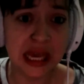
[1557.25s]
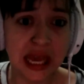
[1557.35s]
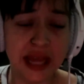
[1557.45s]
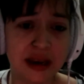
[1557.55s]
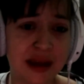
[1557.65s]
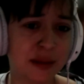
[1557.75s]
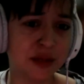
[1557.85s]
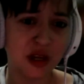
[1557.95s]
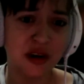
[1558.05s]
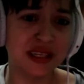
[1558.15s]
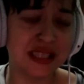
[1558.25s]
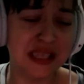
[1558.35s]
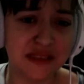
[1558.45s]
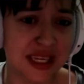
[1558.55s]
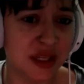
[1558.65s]
and I'm sorry,
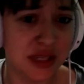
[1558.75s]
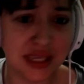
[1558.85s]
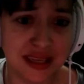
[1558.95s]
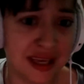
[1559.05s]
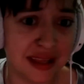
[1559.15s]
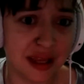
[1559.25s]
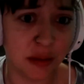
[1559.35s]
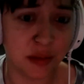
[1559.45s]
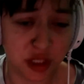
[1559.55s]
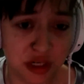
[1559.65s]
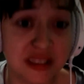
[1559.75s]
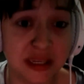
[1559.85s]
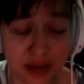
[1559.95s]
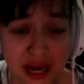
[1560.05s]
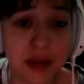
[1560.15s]
Stephen, that you didn't get that opportunity,
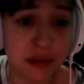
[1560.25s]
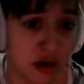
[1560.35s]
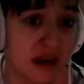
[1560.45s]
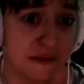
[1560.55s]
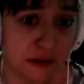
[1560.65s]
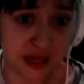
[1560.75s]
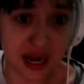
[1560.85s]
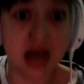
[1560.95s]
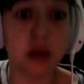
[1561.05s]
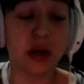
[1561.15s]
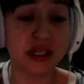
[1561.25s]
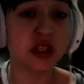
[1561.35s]
but I'm grateful that I was